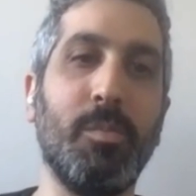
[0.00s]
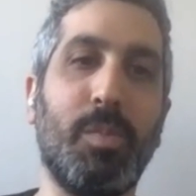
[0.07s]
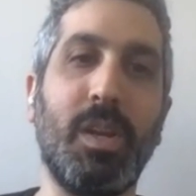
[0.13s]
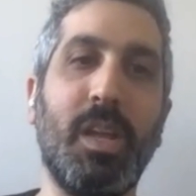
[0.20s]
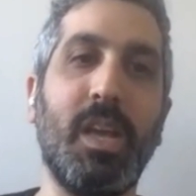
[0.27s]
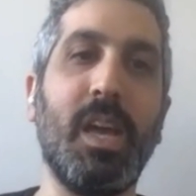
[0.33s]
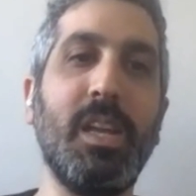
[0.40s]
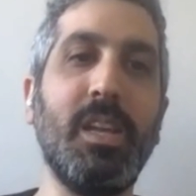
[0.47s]
But
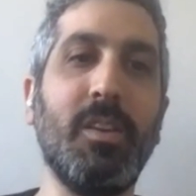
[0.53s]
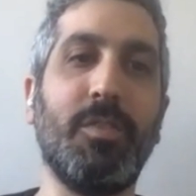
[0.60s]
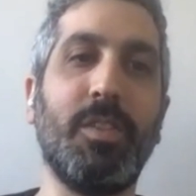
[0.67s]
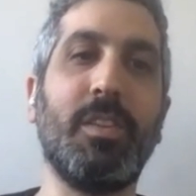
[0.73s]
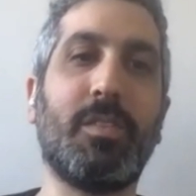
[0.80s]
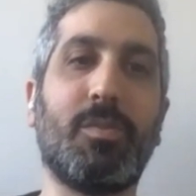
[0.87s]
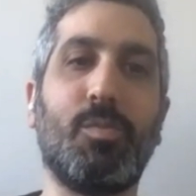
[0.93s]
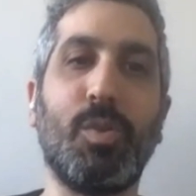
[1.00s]
any of
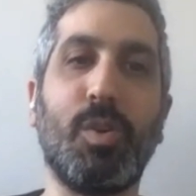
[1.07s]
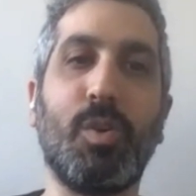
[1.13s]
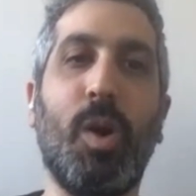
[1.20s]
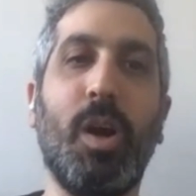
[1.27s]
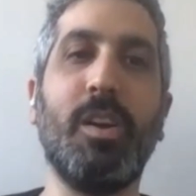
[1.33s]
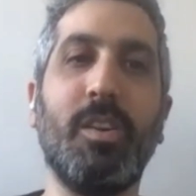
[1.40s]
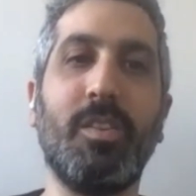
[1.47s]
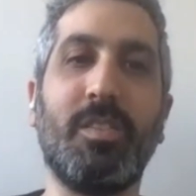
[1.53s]
this
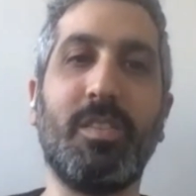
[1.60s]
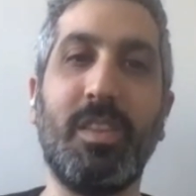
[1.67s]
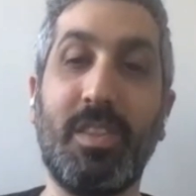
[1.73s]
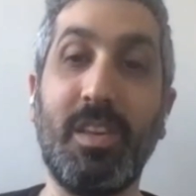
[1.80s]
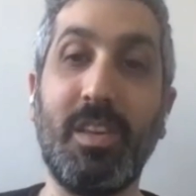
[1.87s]
requires that